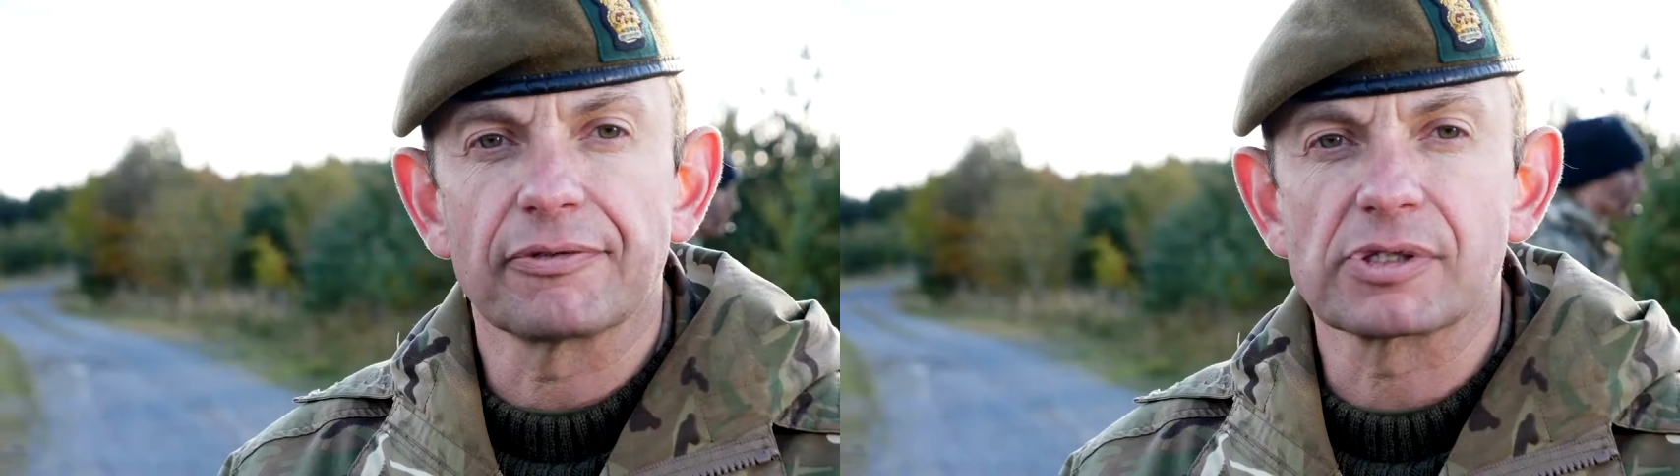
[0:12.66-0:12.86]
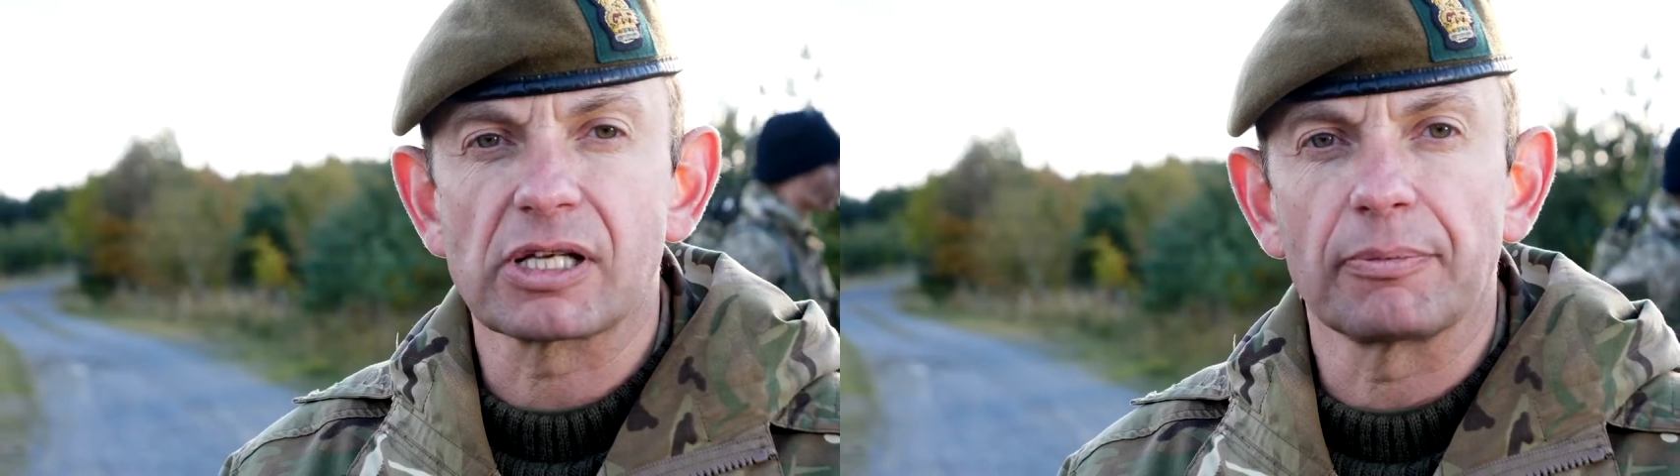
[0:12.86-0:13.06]

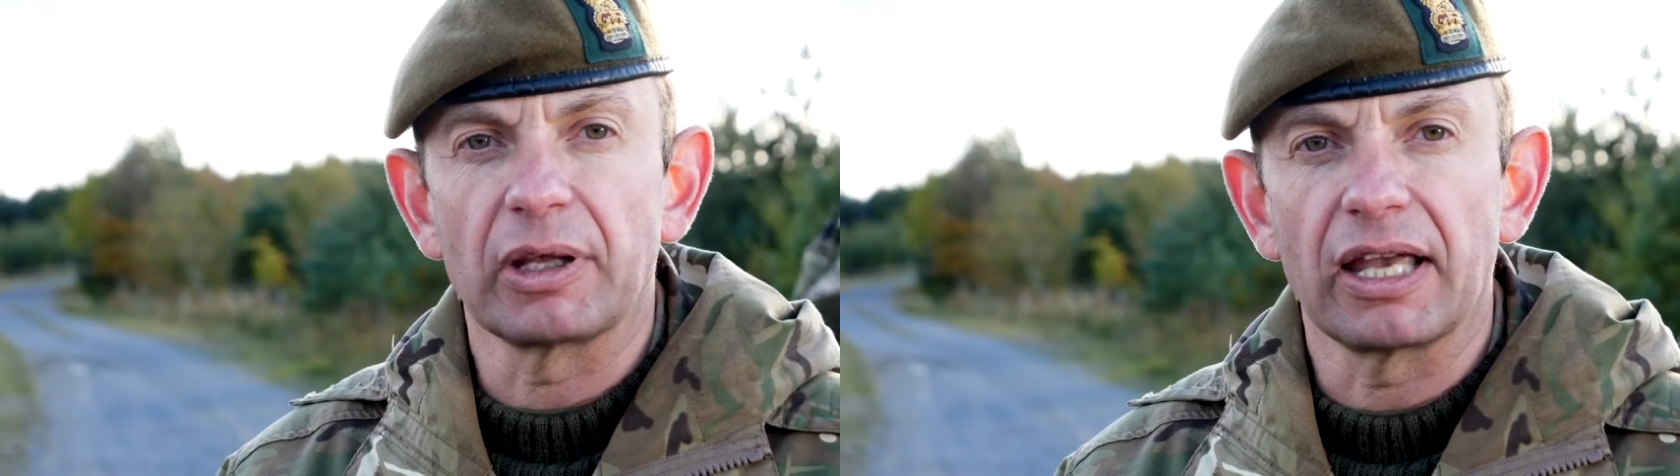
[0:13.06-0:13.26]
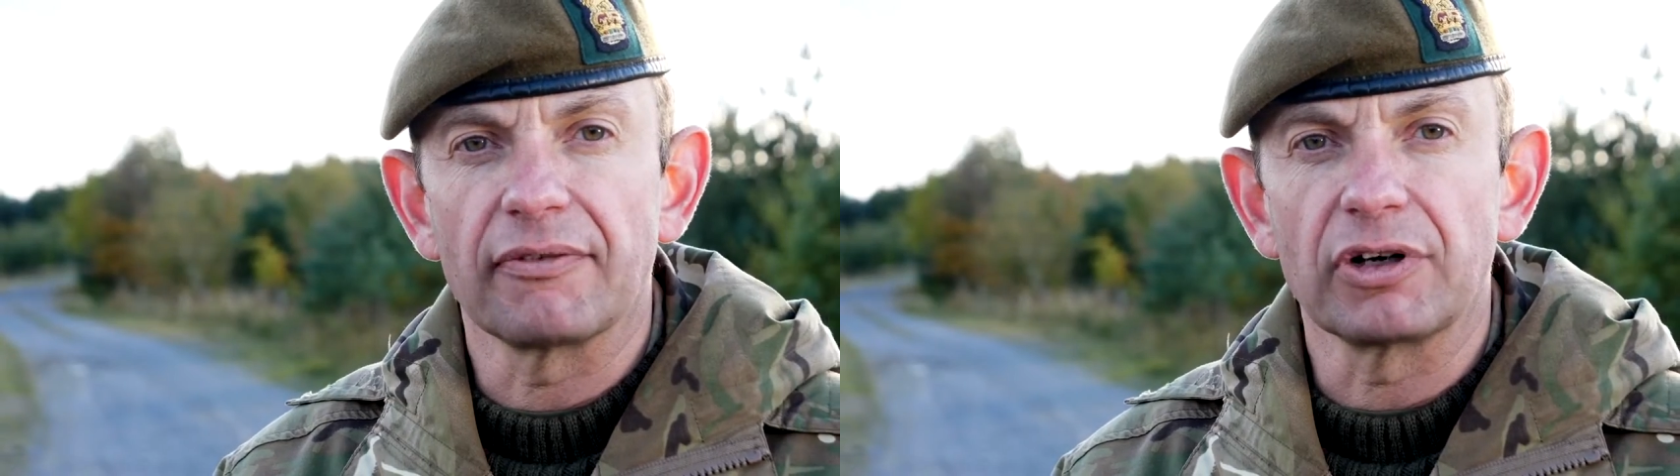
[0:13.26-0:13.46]
them
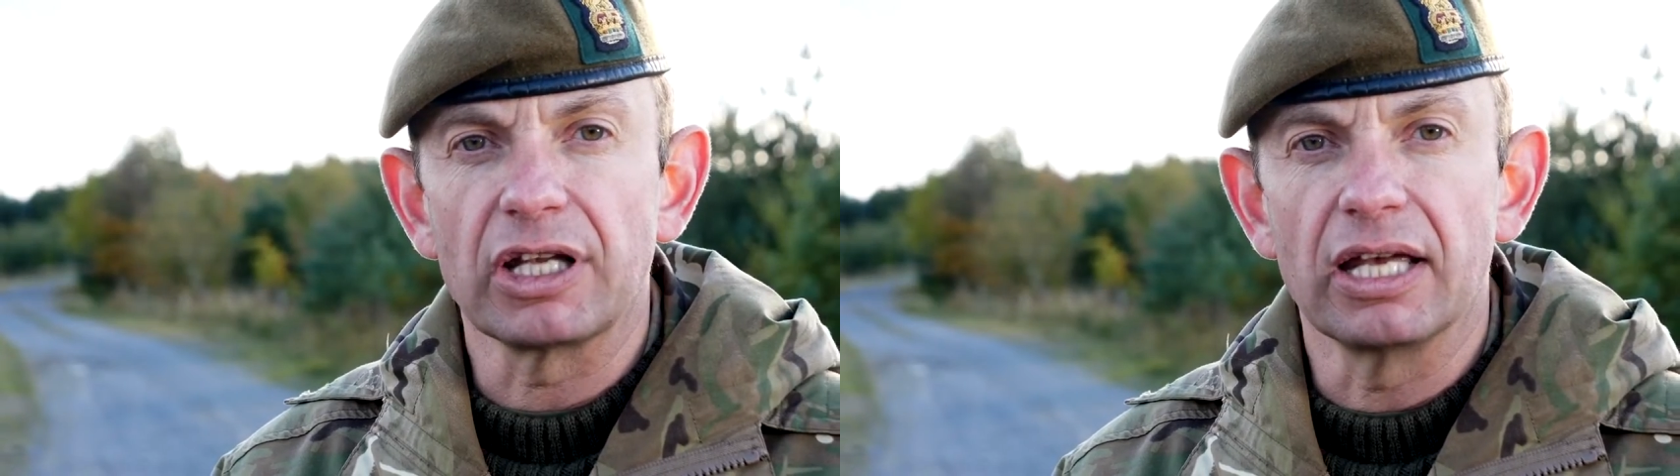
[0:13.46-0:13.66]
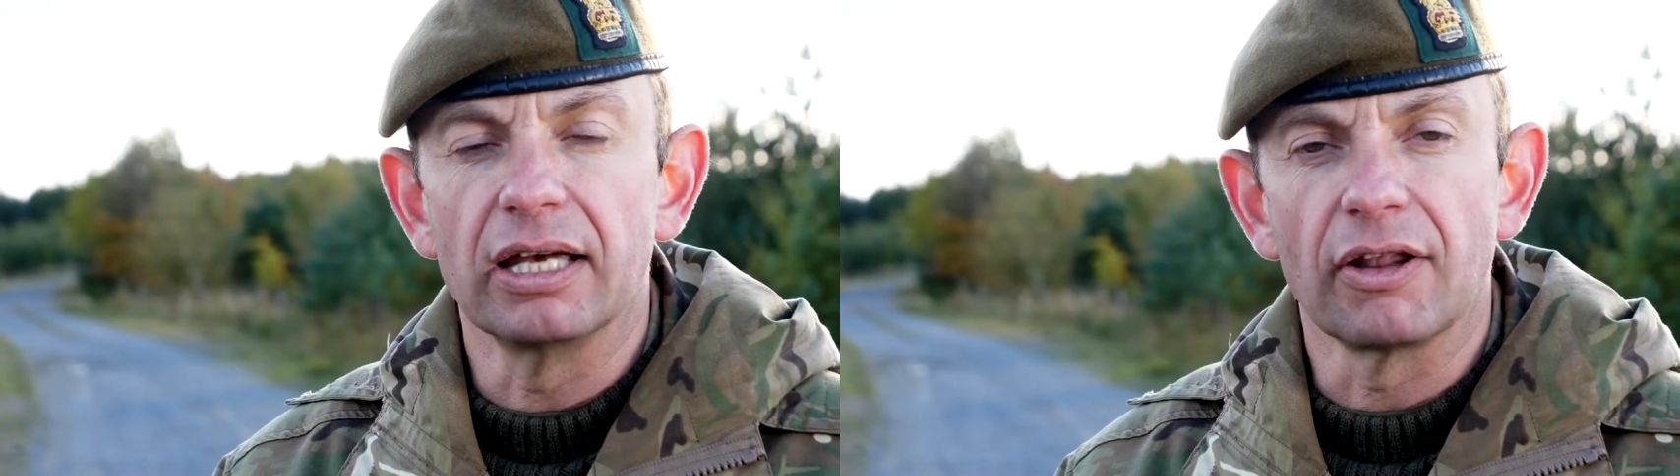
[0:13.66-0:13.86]
something every
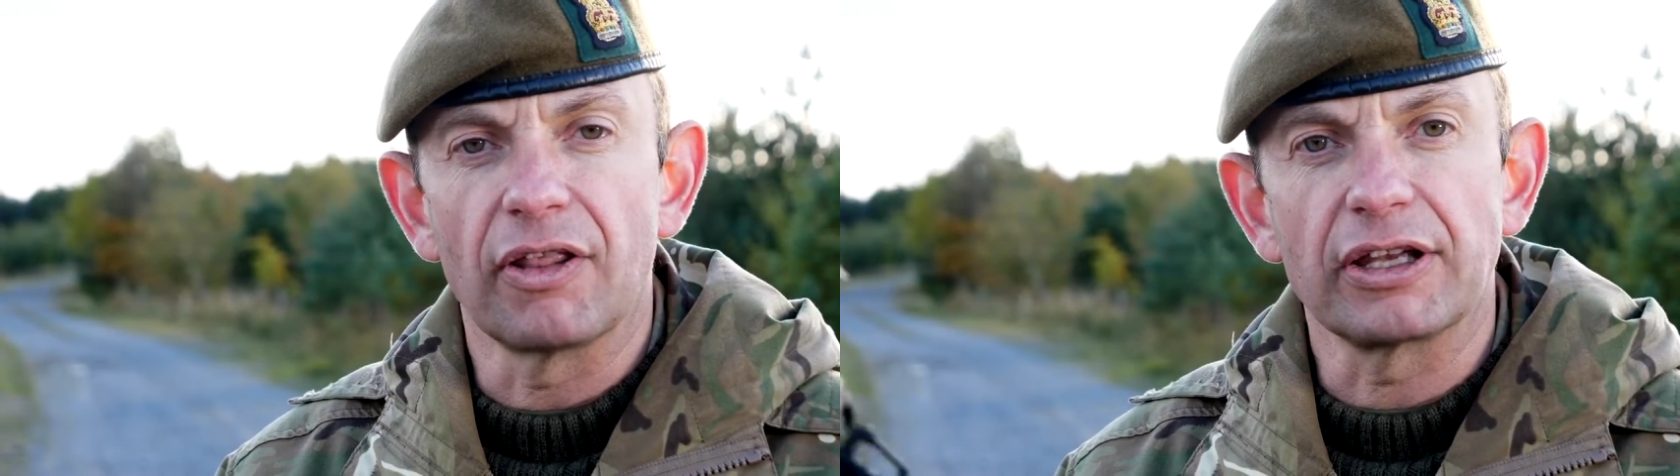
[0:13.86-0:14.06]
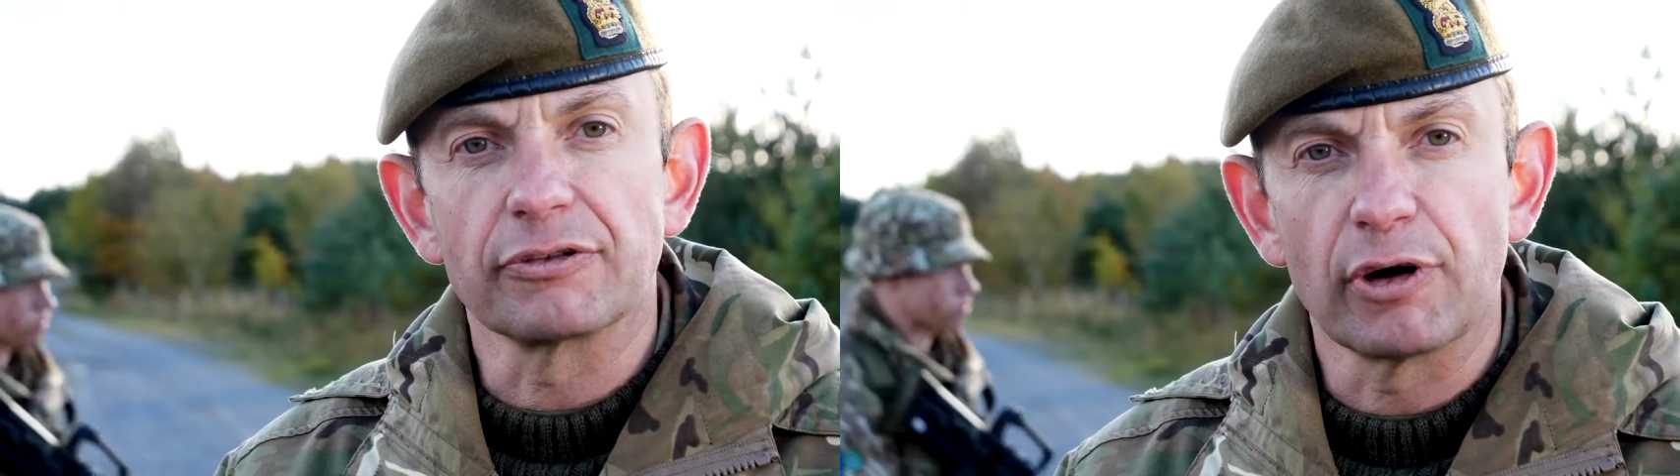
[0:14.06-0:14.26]
year that
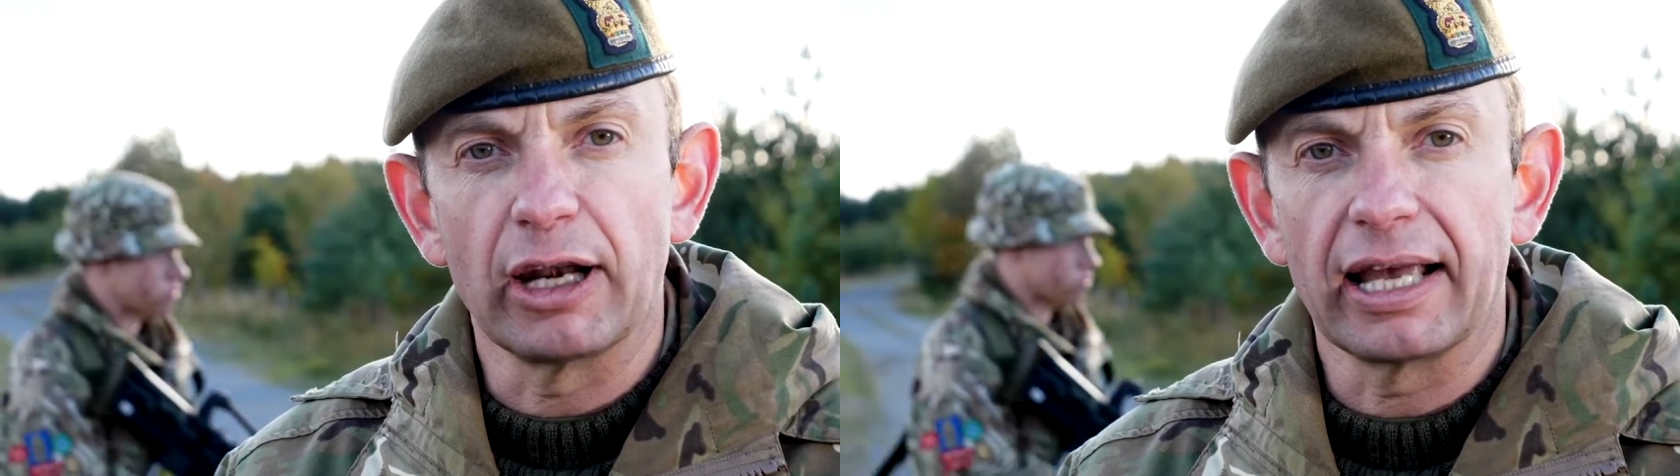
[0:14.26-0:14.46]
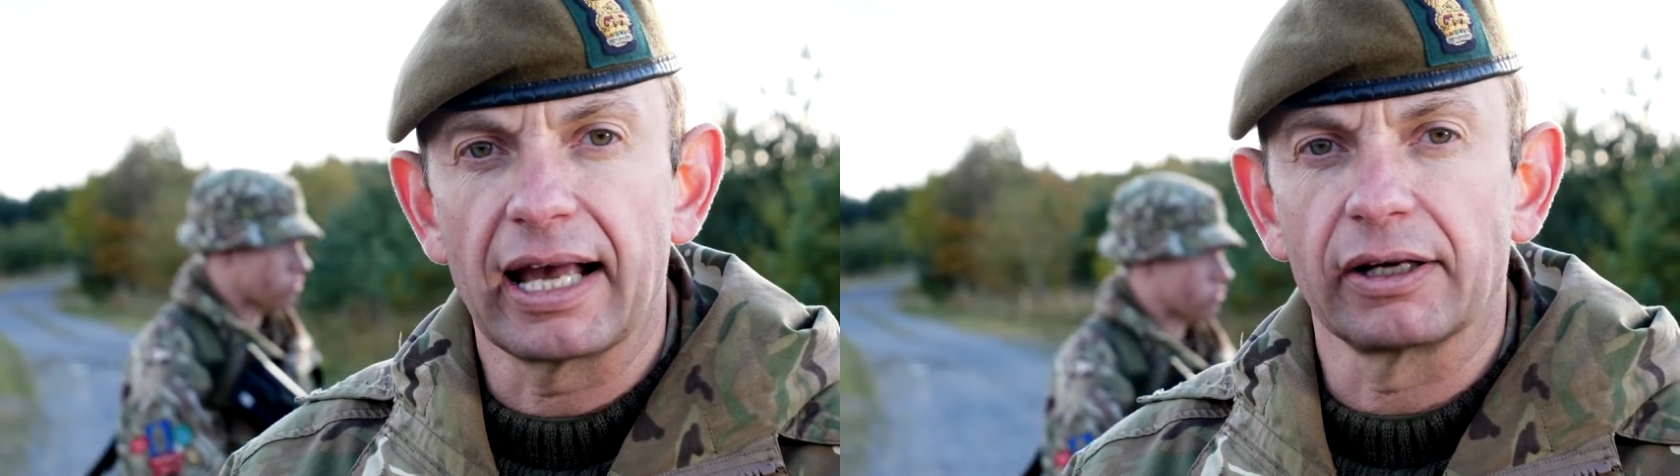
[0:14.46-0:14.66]
they can
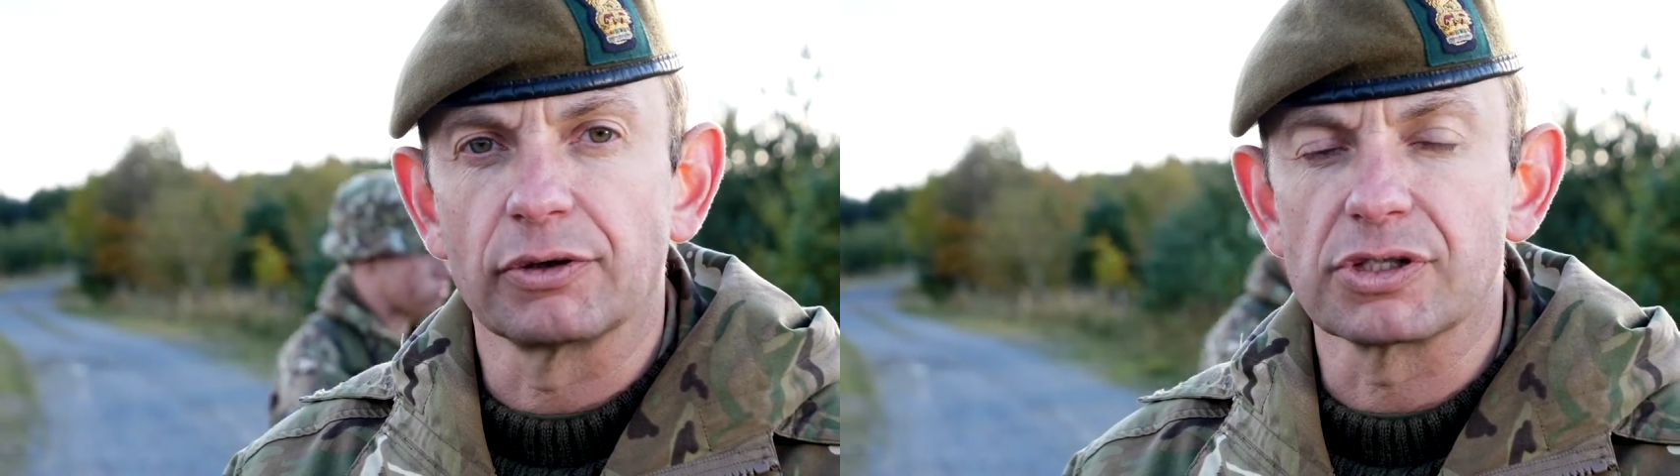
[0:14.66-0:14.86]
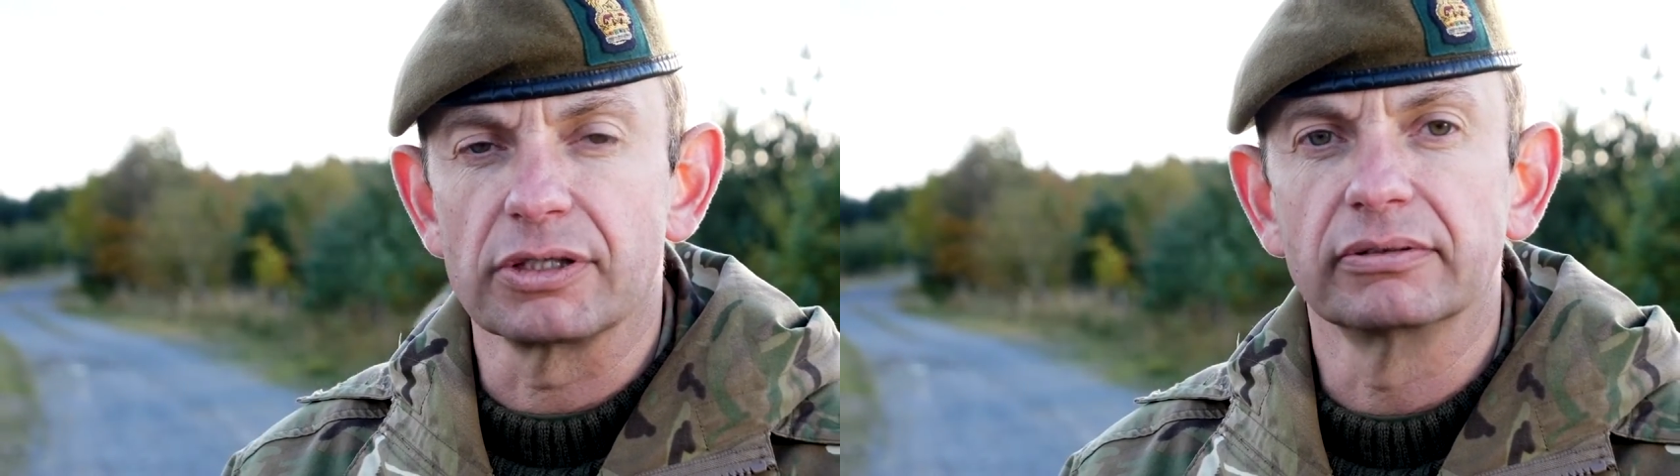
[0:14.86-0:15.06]
really hang
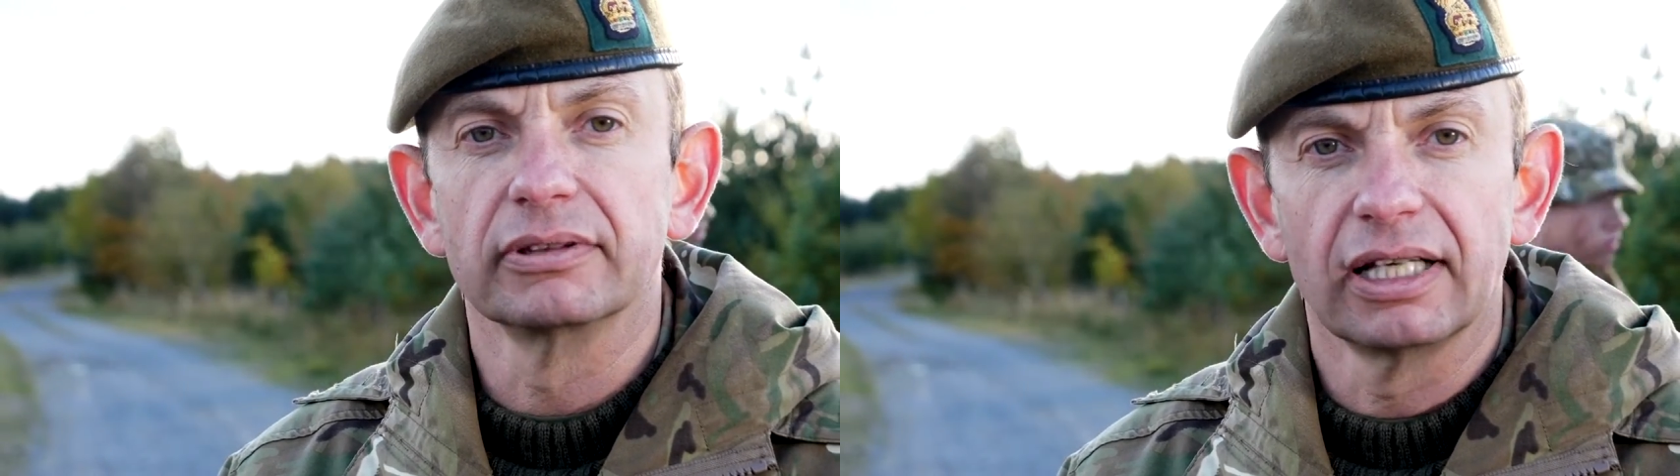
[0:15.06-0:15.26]
on to.